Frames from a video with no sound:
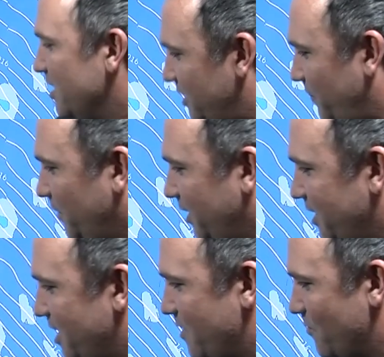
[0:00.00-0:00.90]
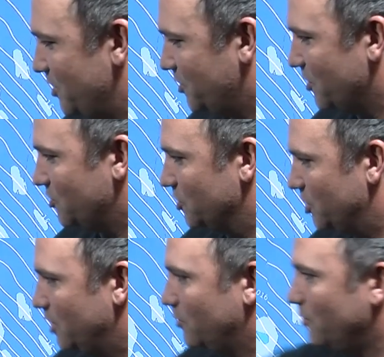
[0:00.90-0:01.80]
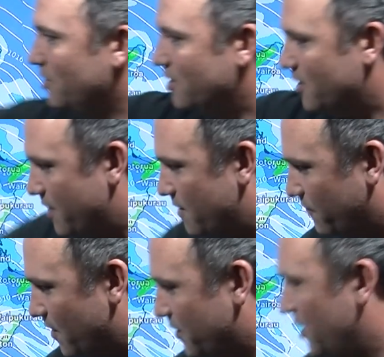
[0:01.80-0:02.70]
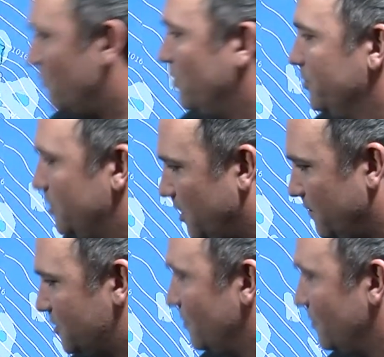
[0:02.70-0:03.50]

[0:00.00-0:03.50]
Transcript: Definitely the west coast in general. That front there will deliver some